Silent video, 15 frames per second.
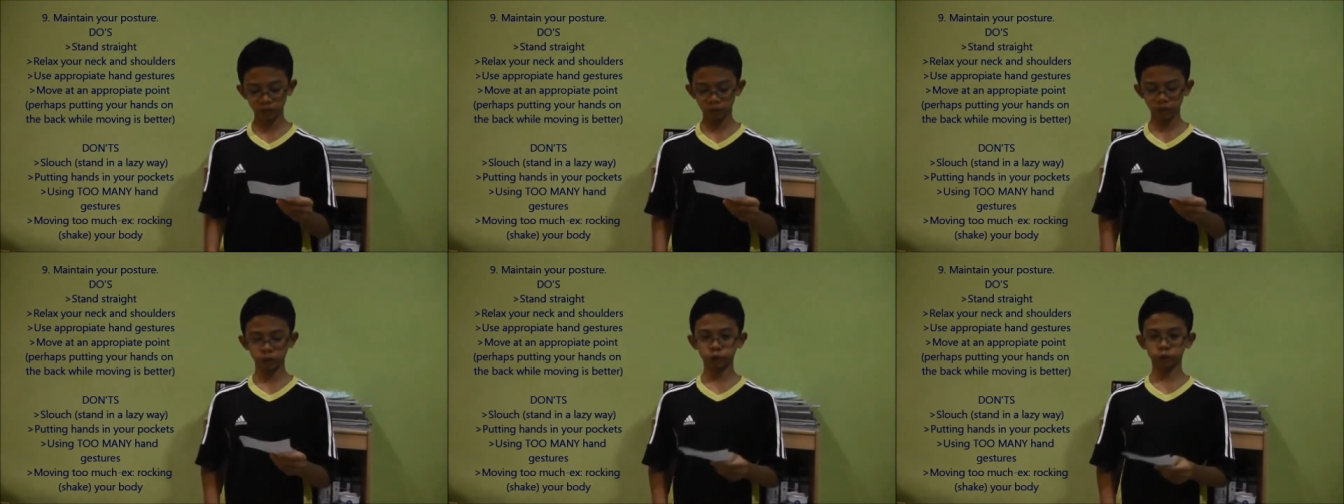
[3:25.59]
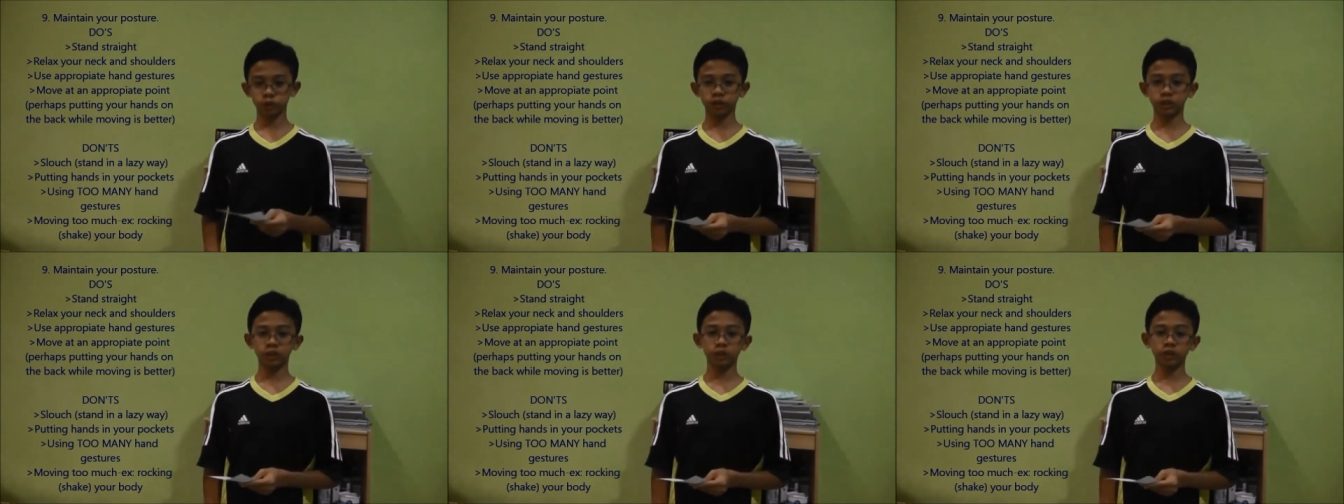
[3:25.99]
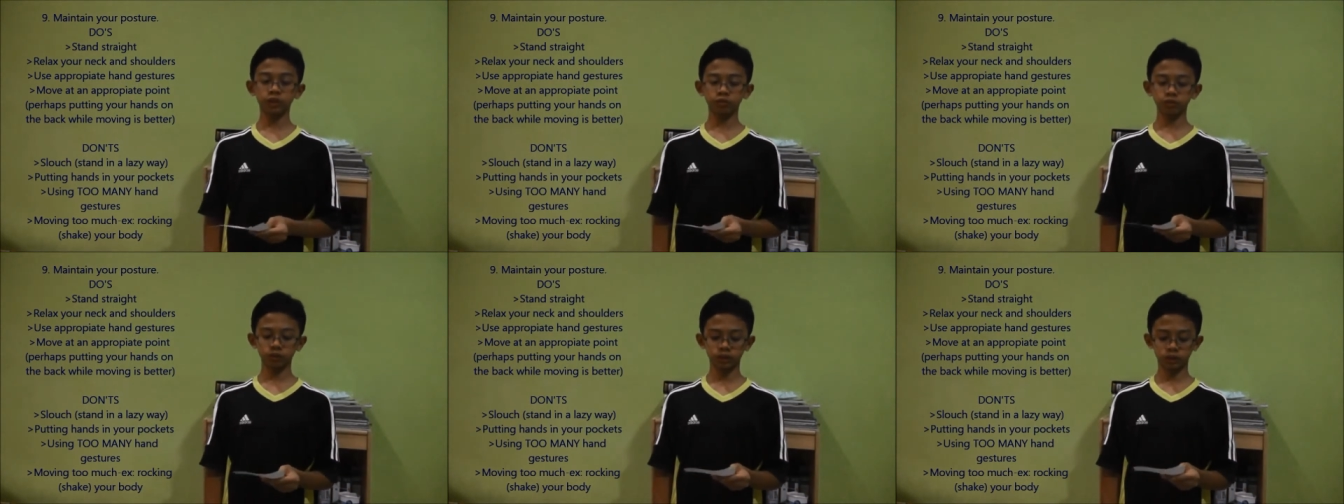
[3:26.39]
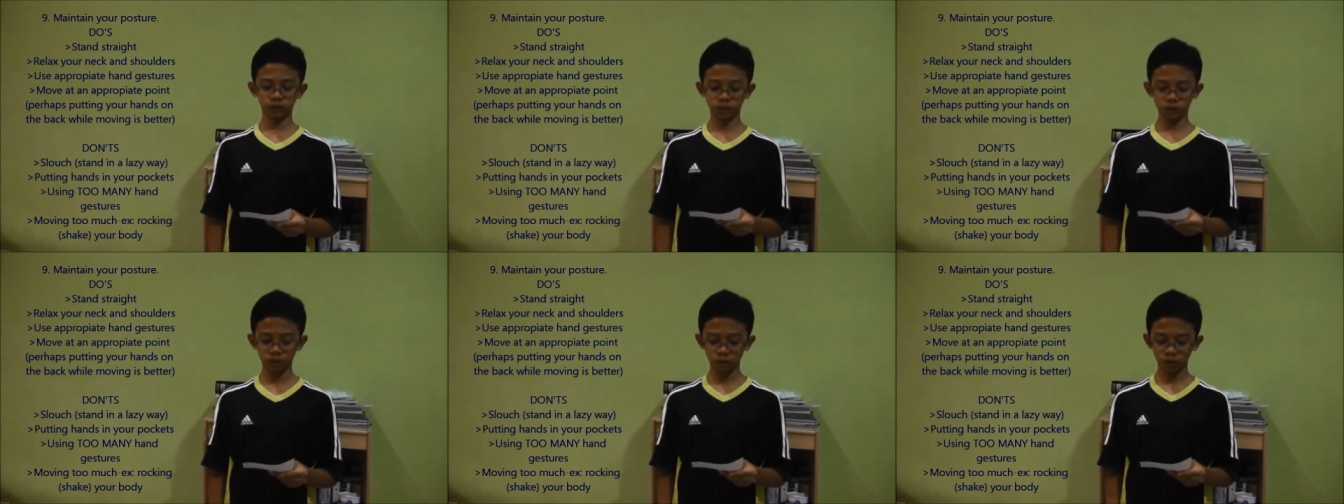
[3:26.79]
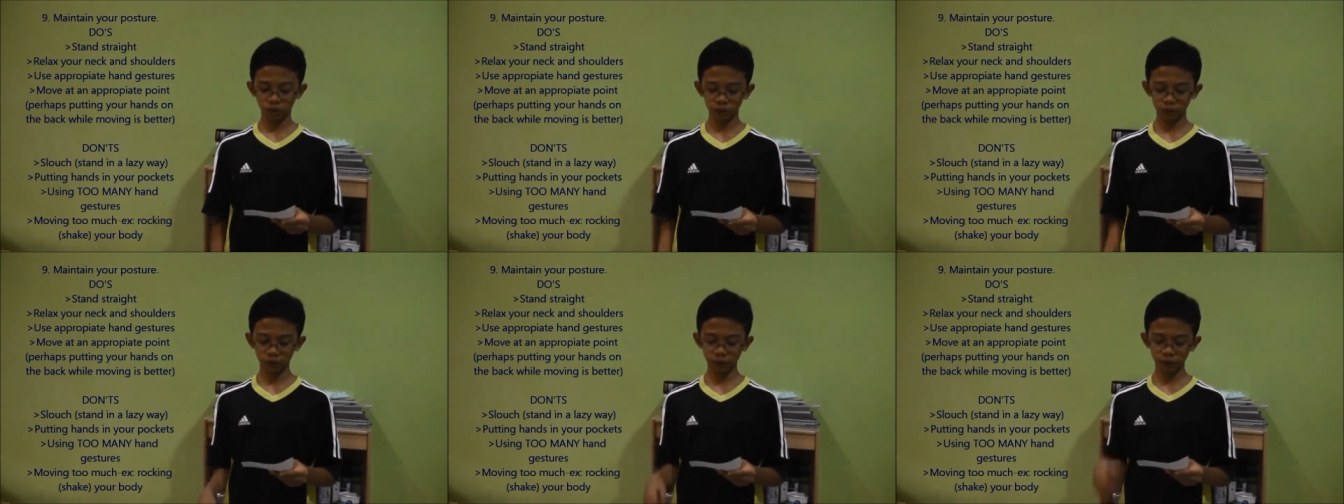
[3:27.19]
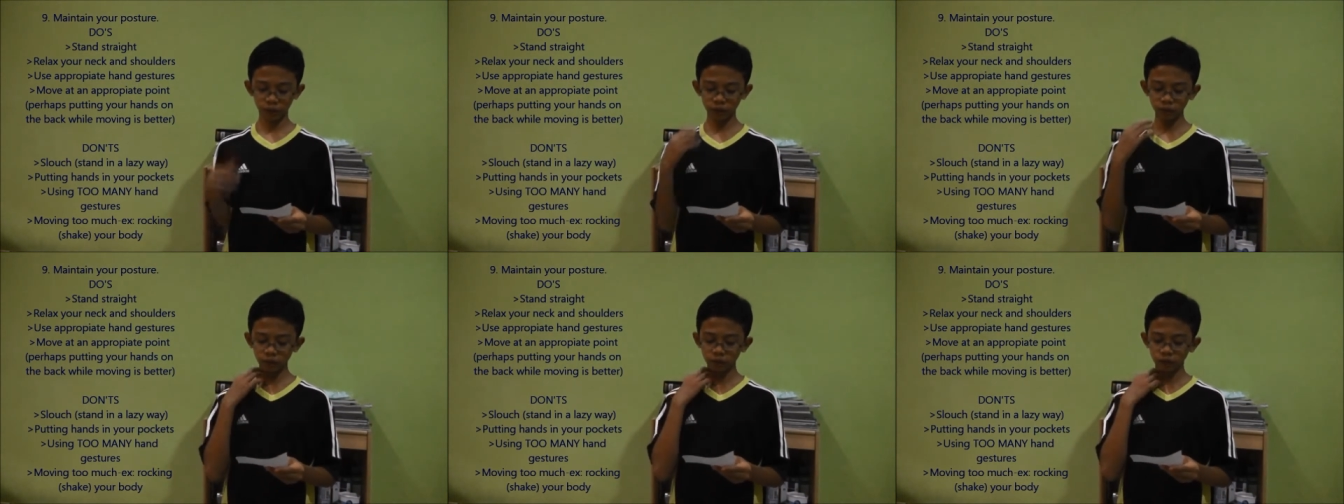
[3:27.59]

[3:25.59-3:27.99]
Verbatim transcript: It shows that you're nervous. Again,